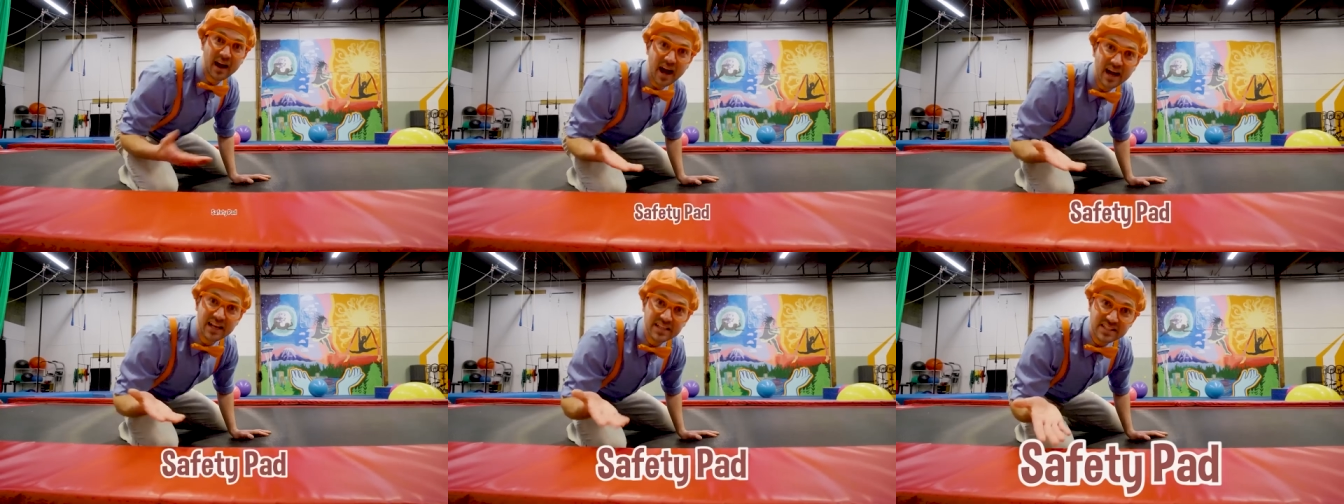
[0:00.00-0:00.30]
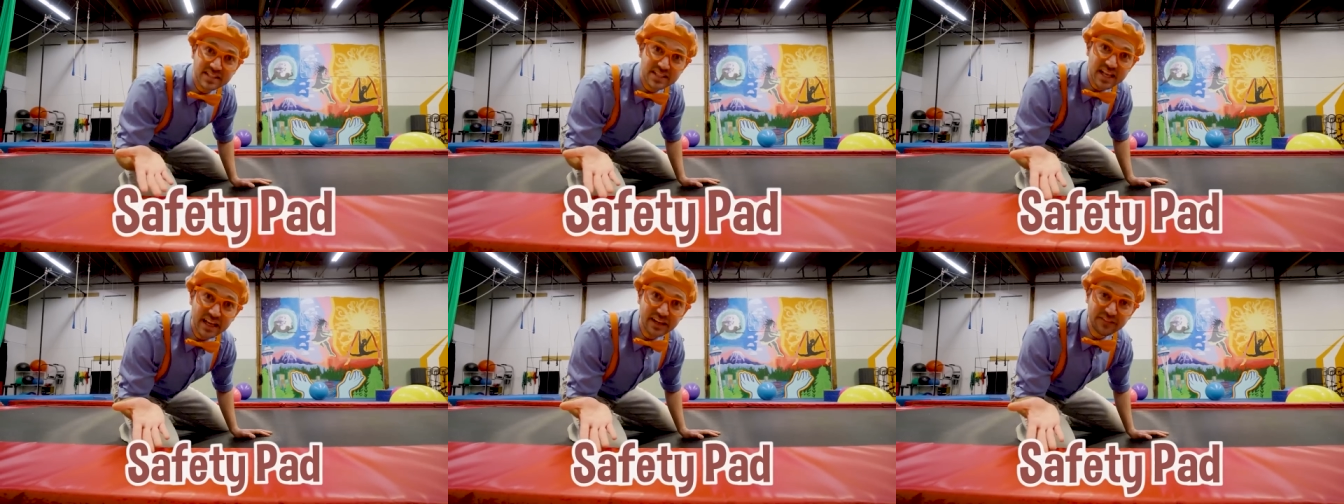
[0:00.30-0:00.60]
A
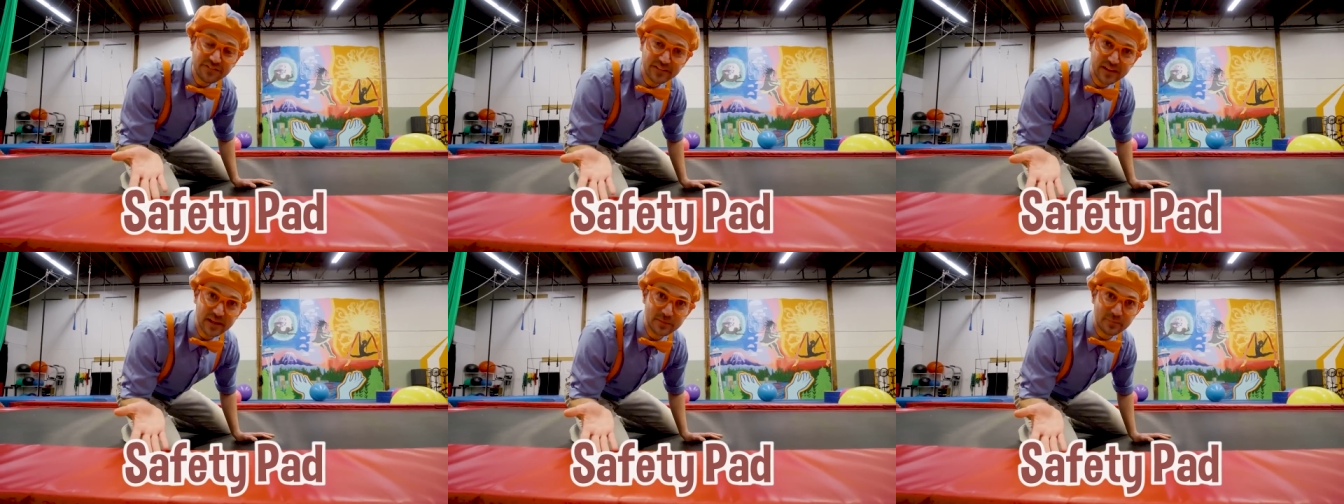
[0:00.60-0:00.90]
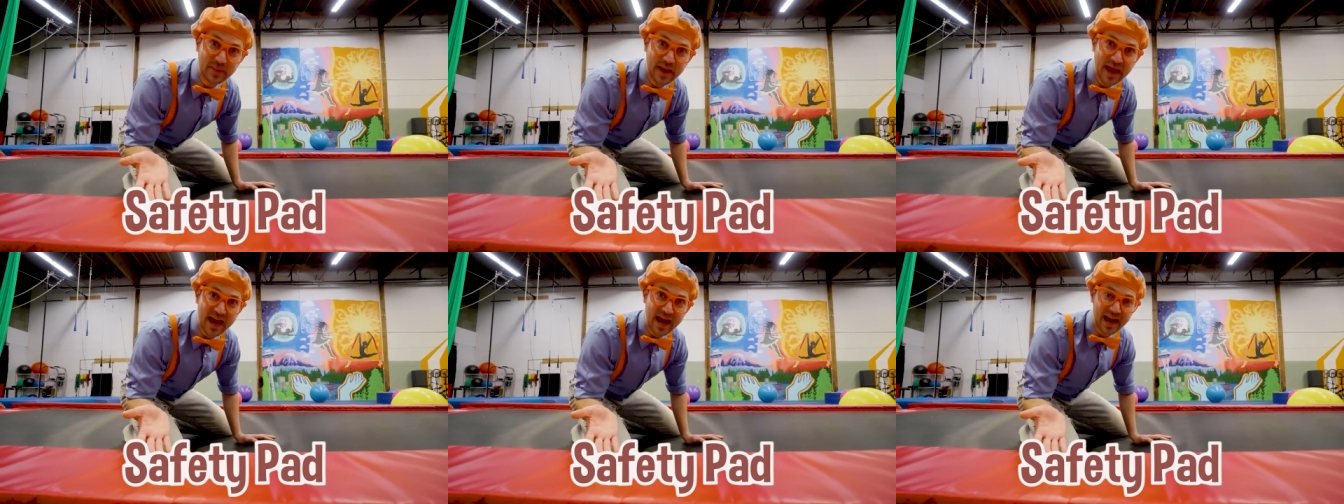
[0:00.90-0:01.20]
safety
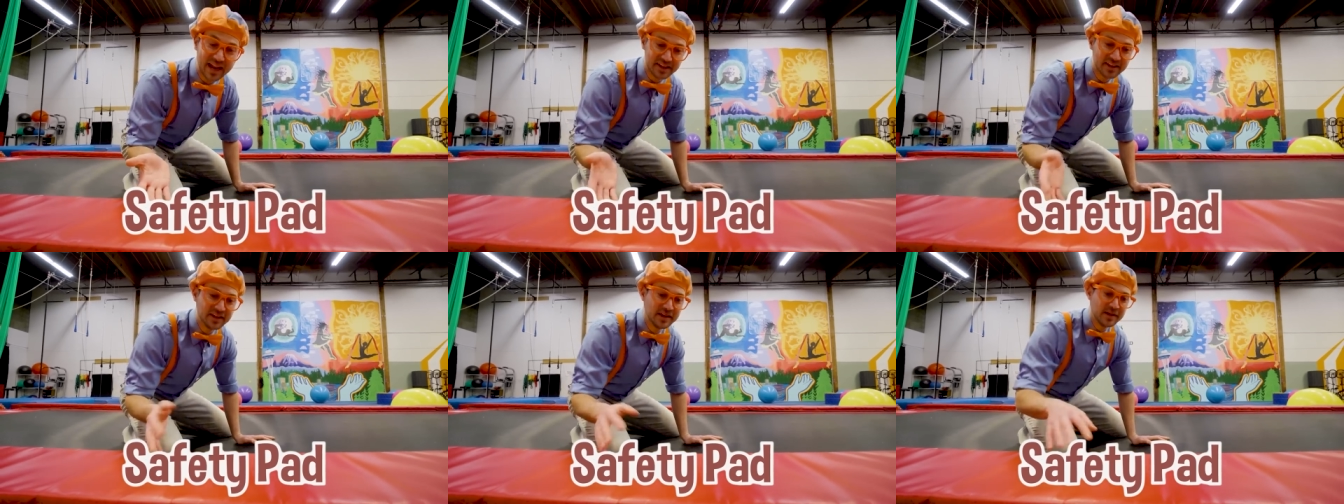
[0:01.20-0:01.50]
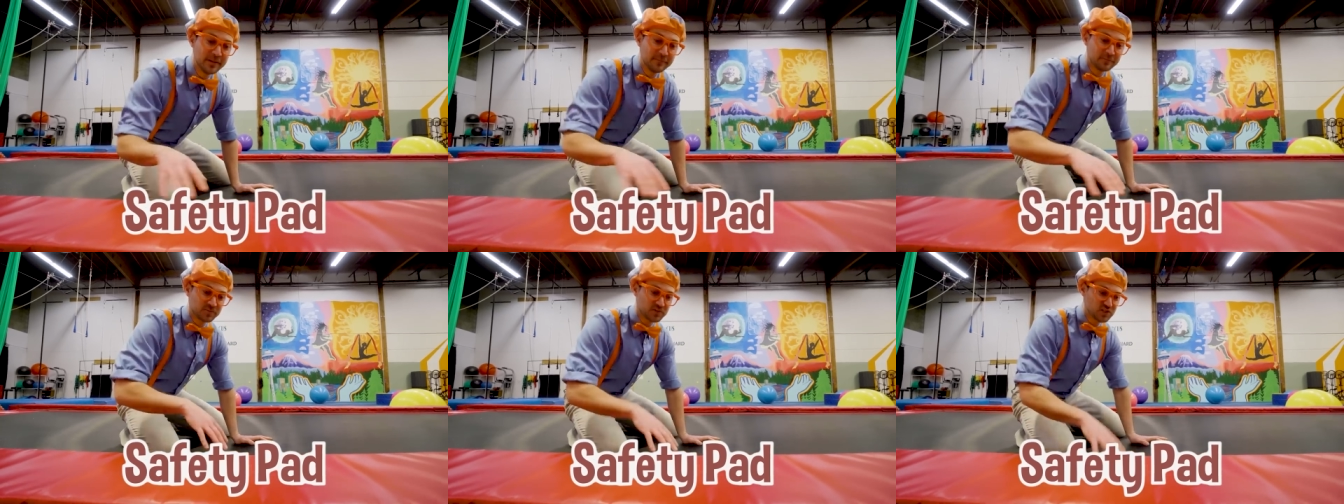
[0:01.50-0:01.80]
pad,
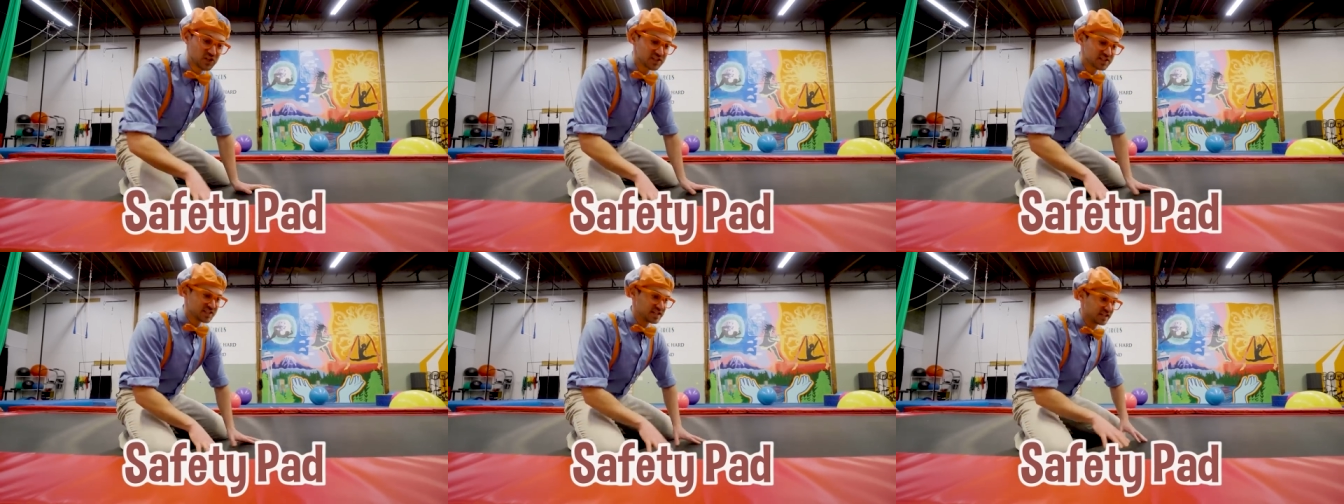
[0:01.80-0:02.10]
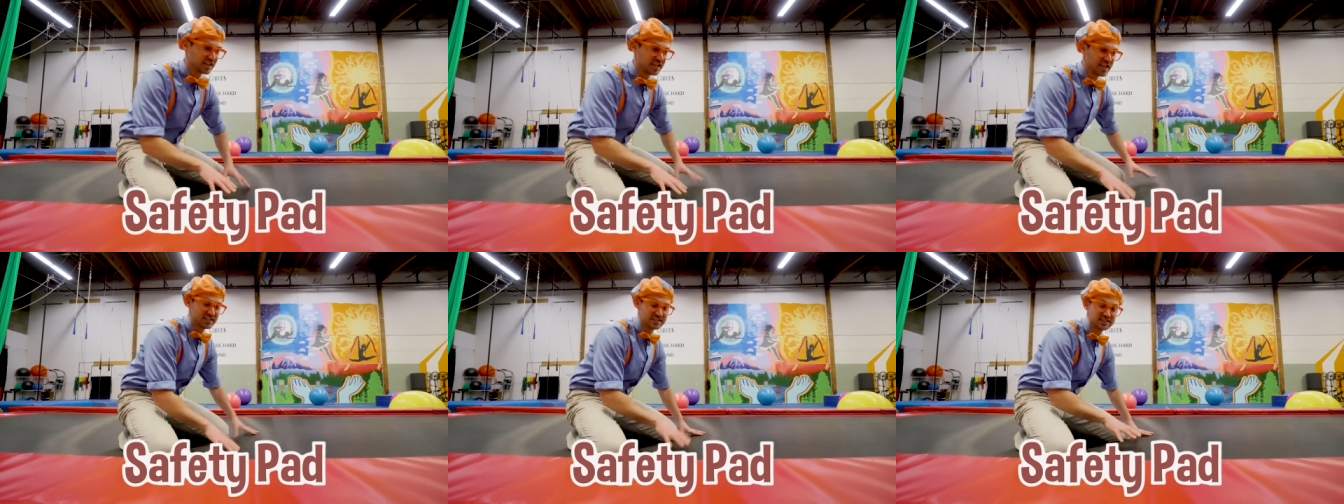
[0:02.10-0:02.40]
just
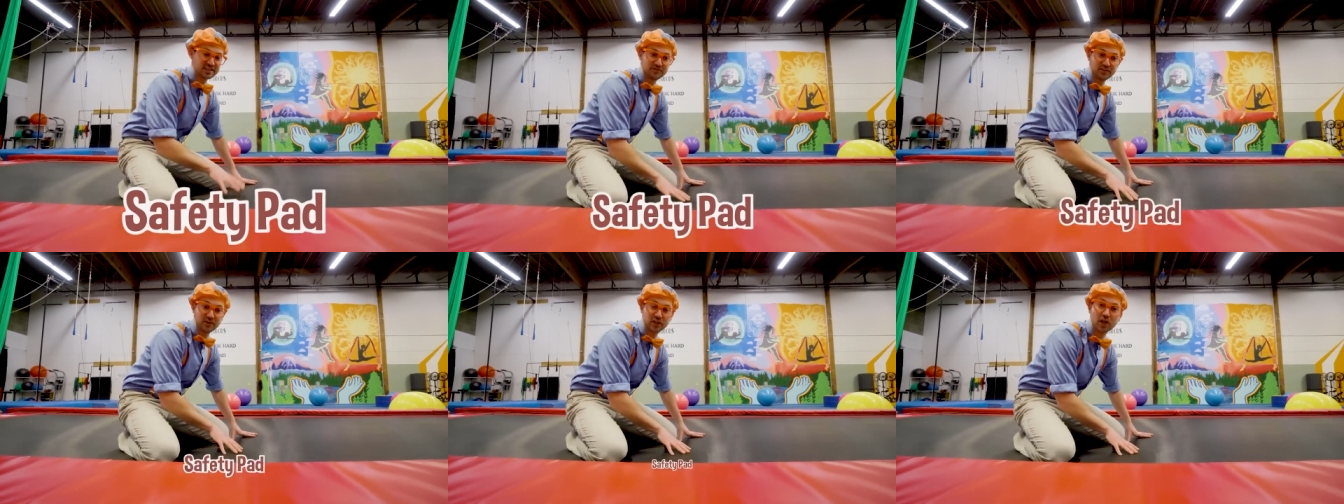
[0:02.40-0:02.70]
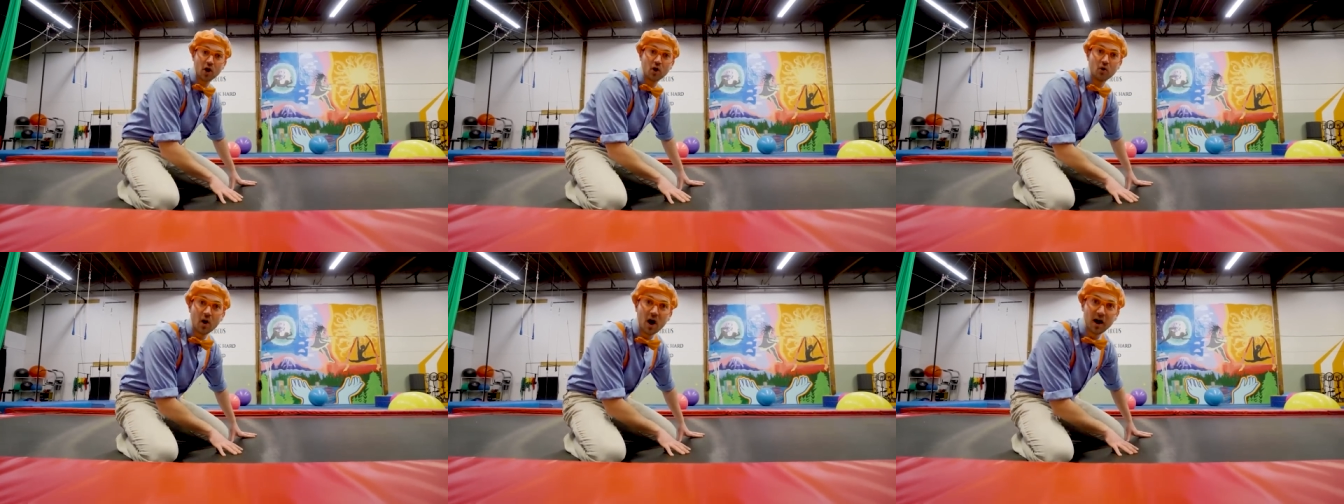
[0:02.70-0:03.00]
in case if you
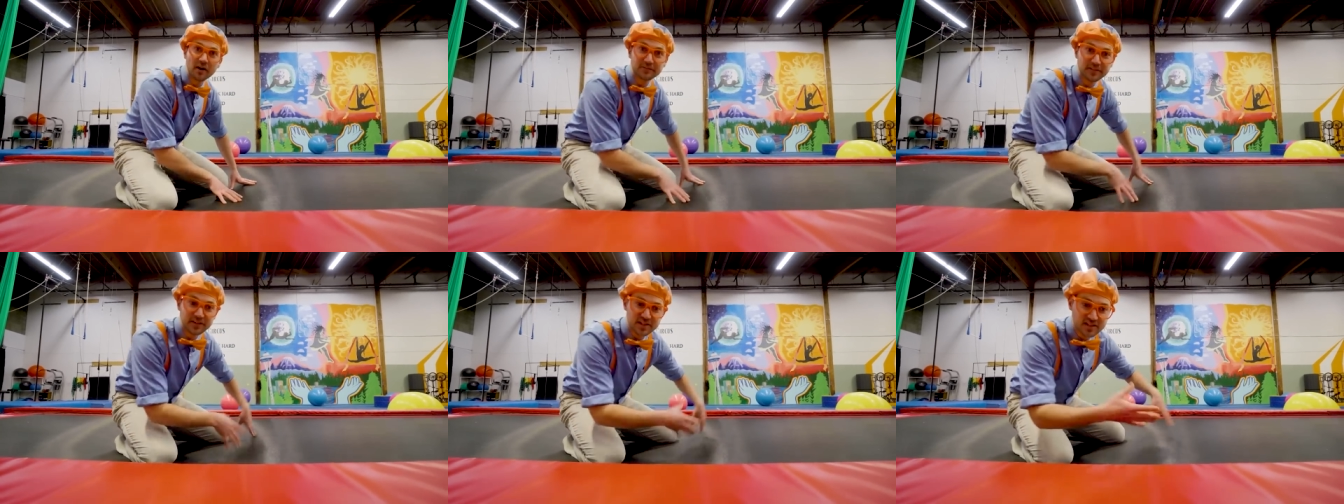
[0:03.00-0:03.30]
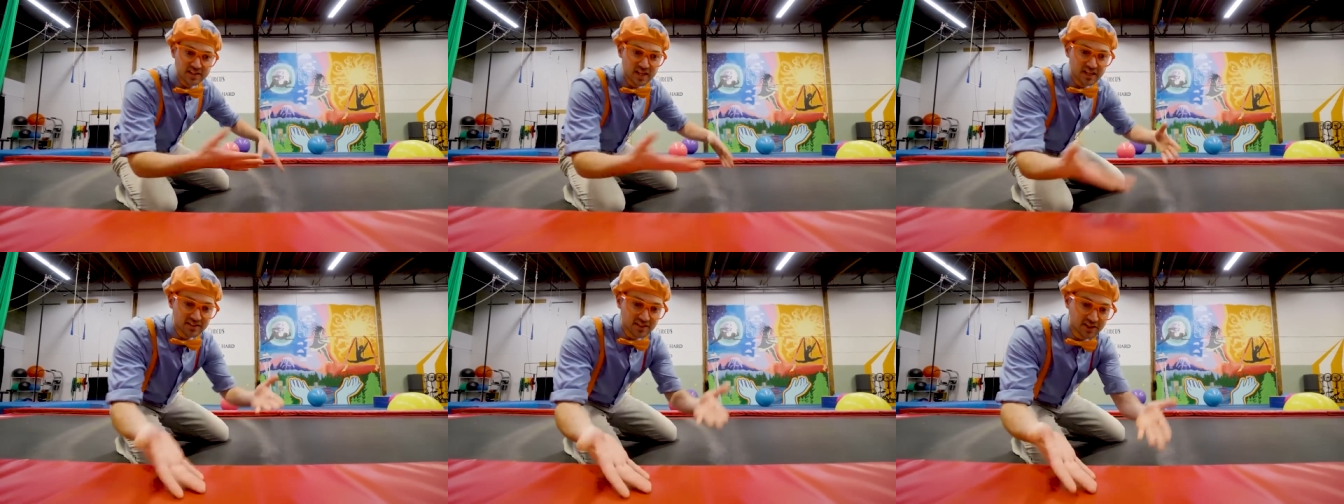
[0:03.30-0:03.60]
go off the
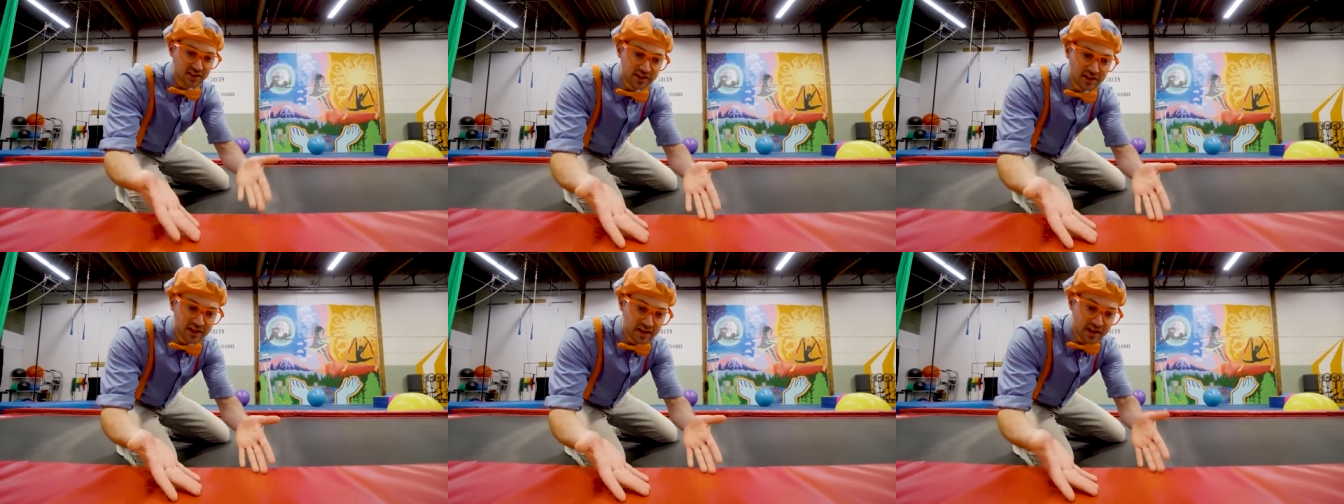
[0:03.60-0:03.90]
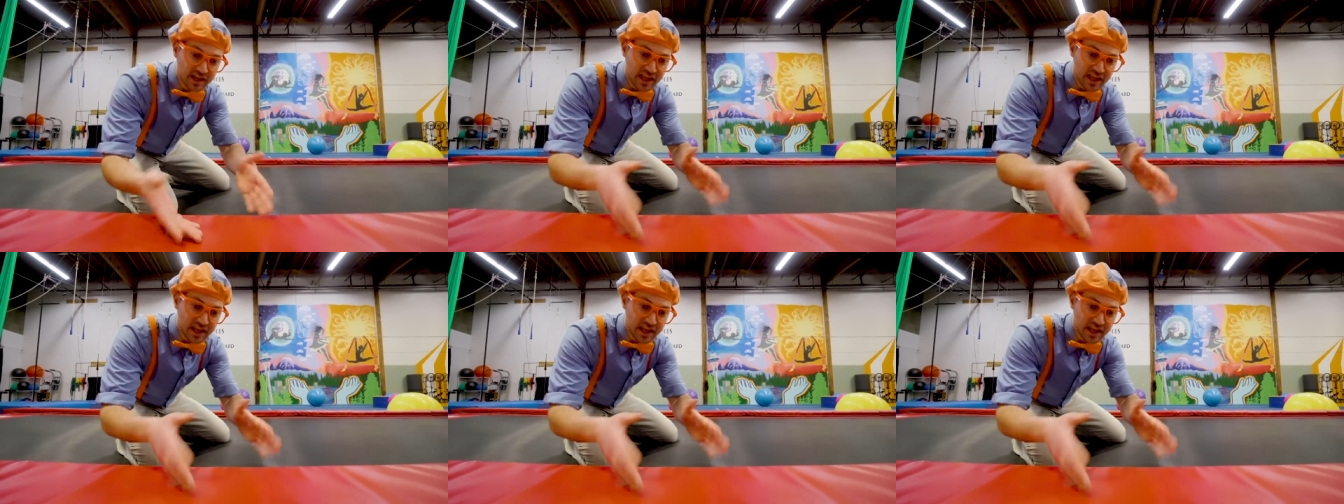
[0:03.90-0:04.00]
center